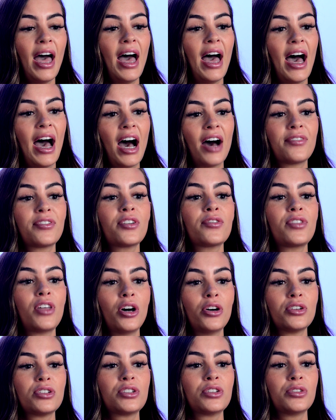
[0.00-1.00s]
Half of
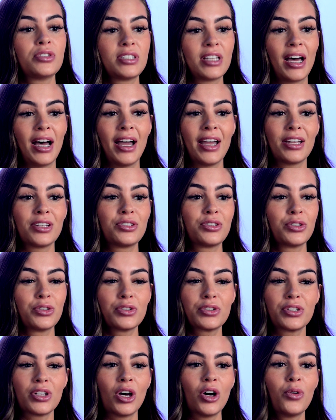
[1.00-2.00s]
those who die do
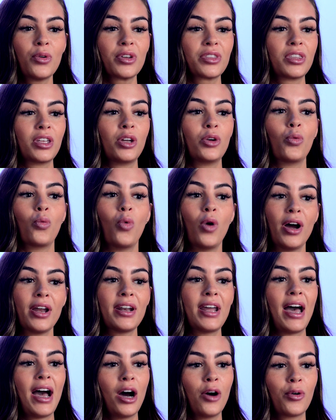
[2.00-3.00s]
so within 1
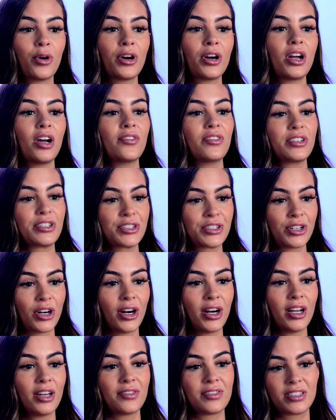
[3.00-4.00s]
hour of the
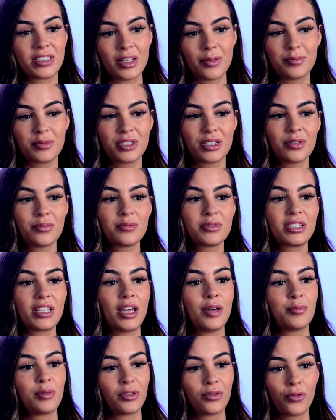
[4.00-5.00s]
start of symptoms
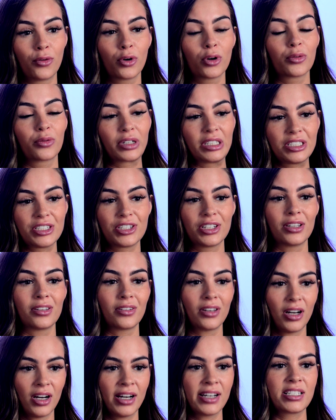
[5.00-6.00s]
and before reaching
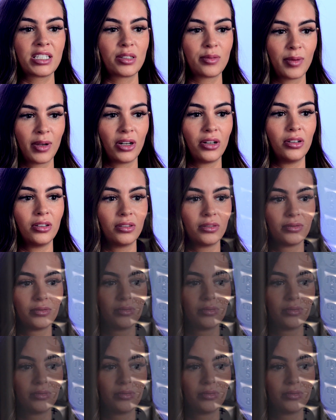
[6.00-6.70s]
the hospital.